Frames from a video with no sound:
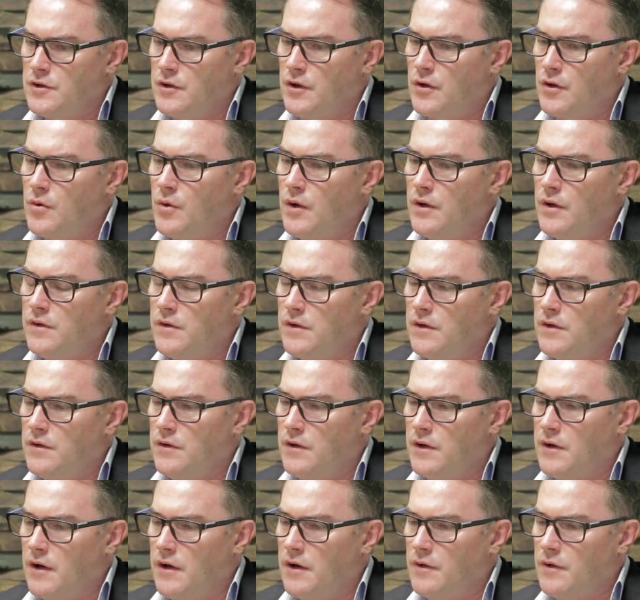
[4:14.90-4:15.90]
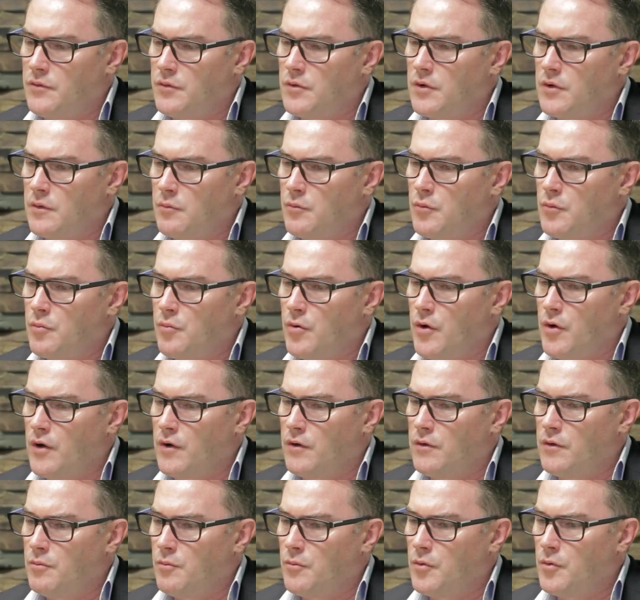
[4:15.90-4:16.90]
So the question that I'll
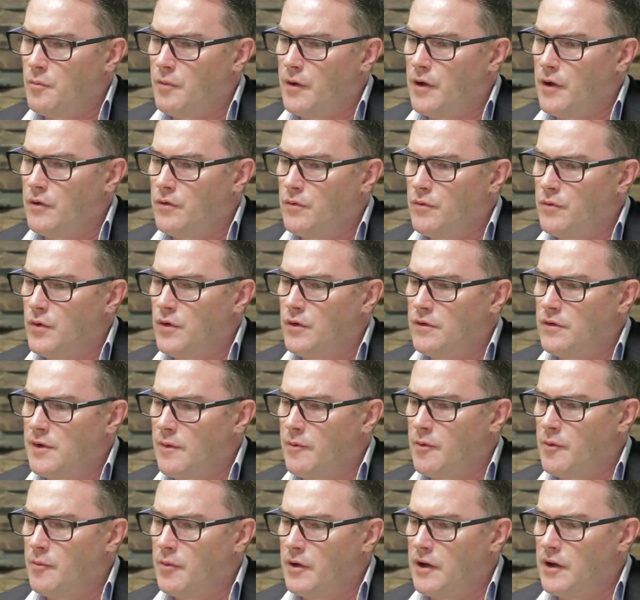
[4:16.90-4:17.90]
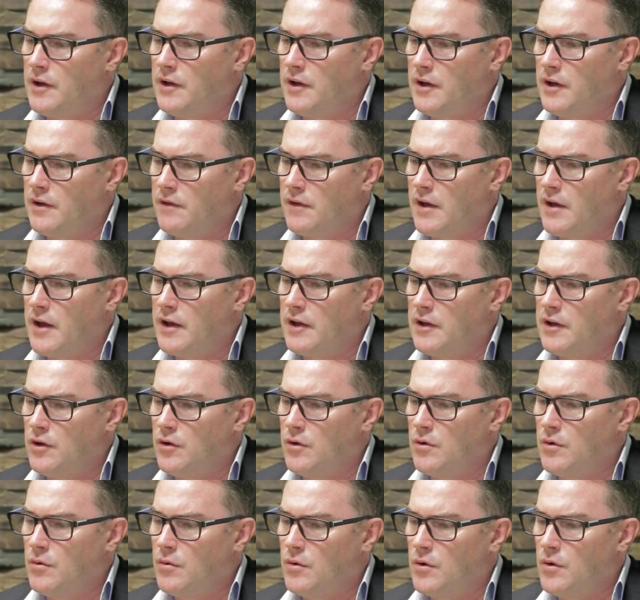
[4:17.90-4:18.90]
propose first up at the beginning is, are
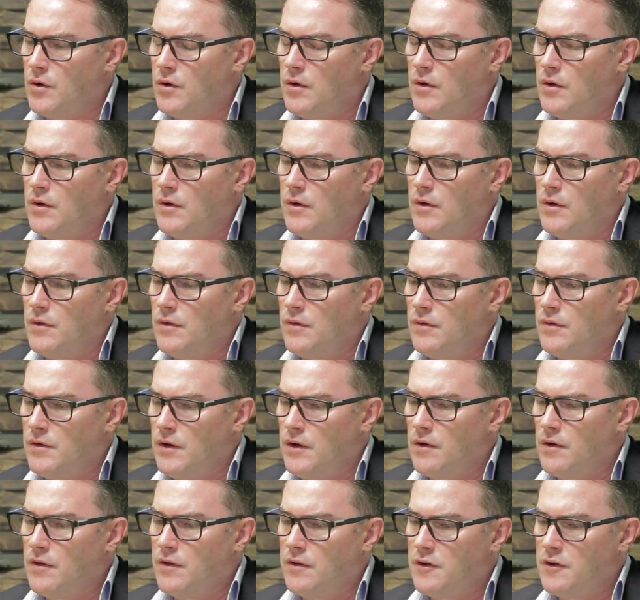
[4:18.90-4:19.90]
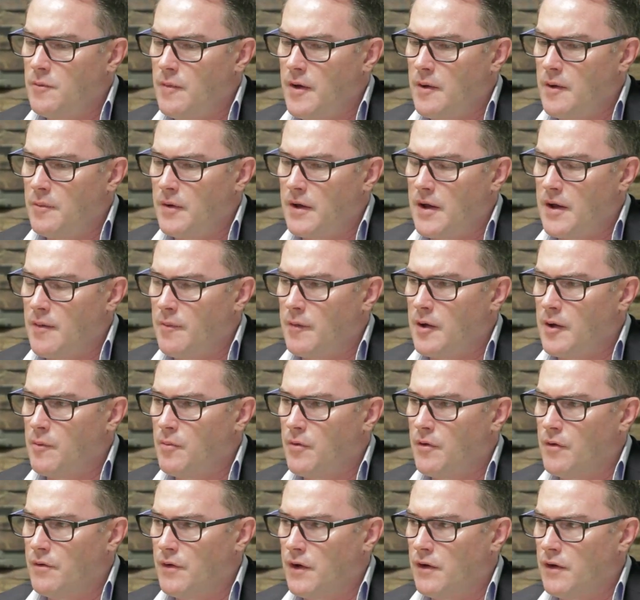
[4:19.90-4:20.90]
you serious about
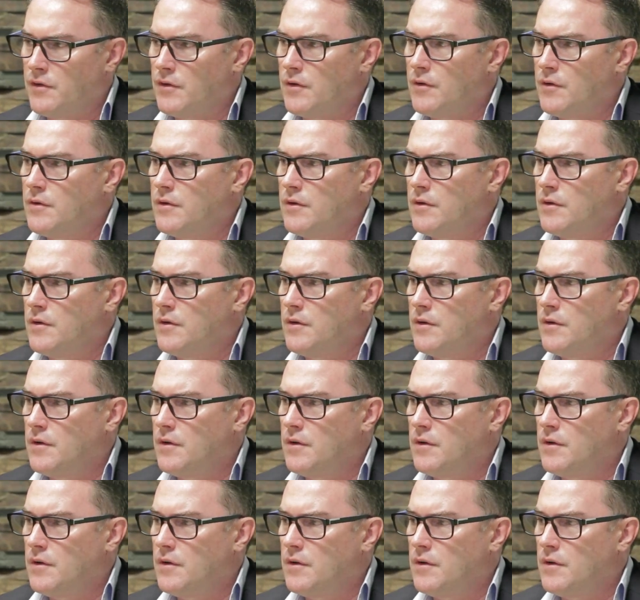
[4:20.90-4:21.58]
becoming a professional?